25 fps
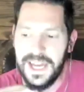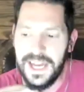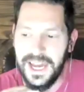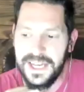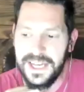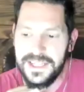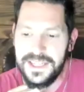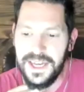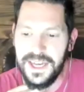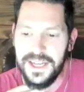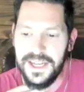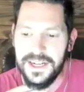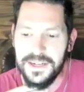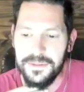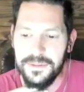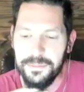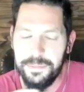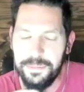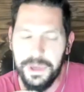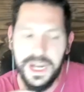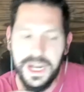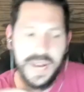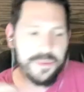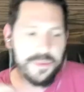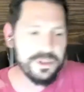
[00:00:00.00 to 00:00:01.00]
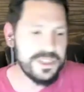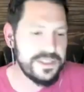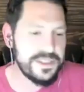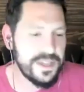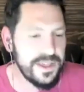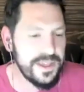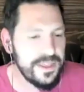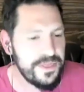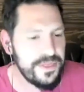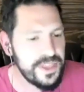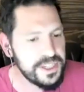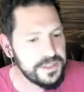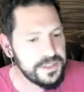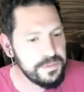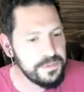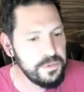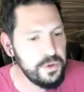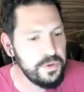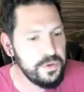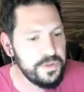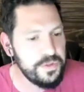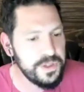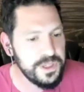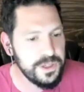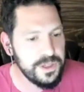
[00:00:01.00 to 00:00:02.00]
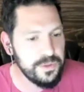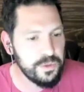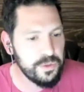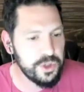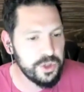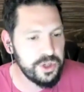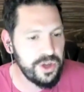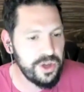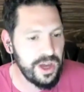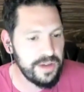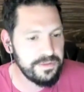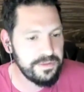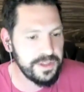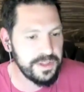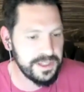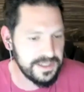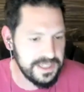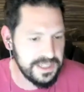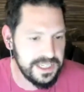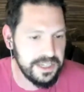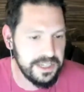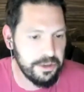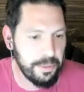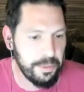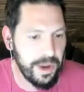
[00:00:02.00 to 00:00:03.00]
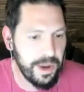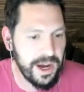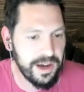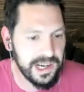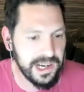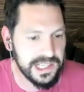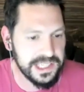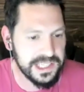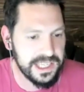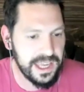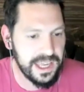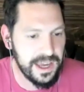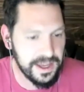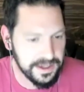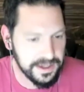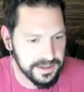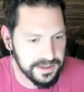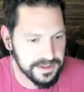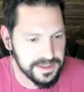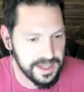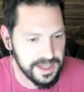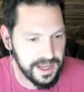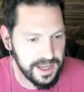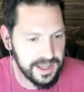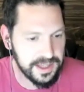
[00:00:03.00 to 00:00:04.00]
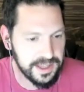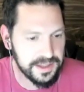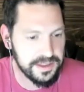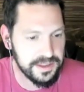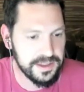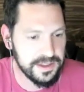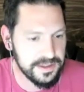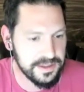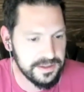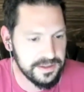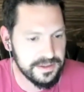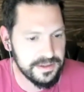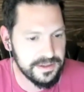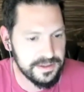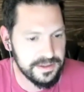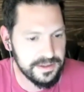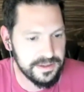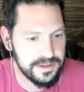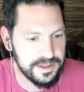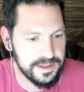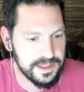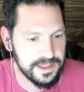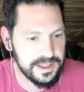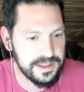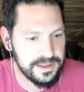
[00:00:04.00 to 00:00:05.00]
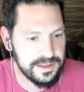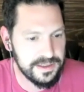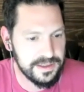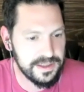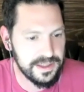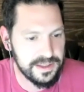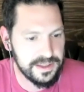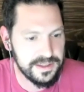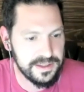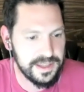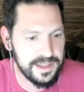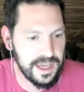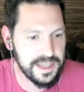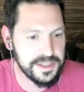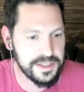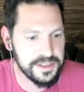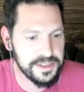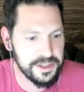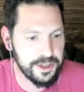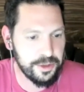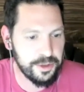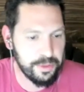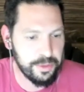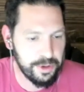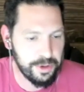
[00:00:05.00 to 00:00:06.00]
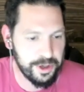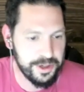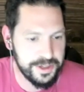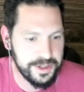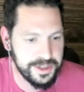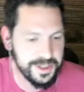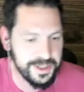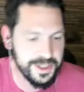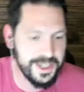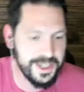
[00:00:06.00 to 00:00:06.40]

I get it. But I would say this movie where you have like Niedermeyer at the end saying the the, the gay slur word,